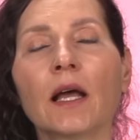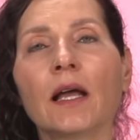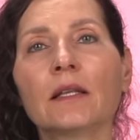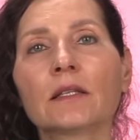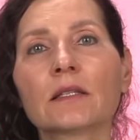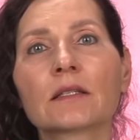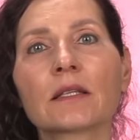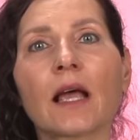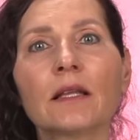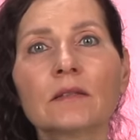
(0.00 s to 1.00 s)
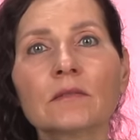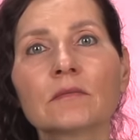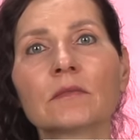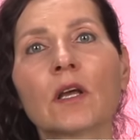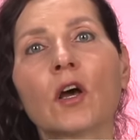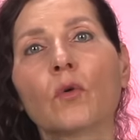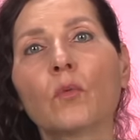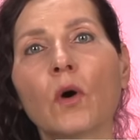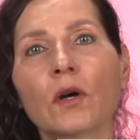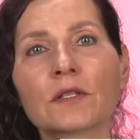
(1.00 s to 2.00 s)
And the sun
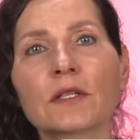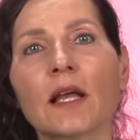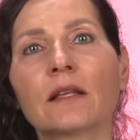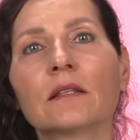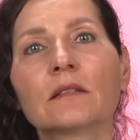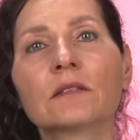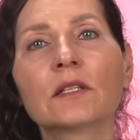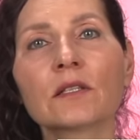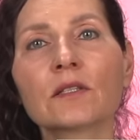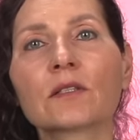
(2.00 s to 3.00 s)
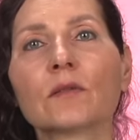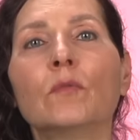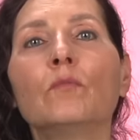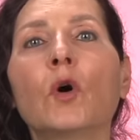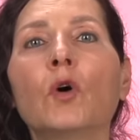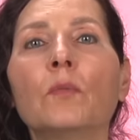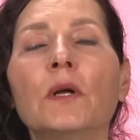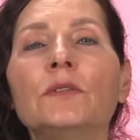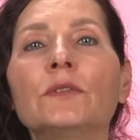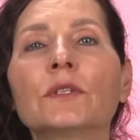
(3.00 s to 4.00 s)
was at this
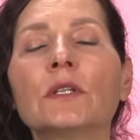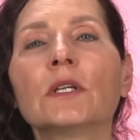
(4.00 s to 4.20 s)
moment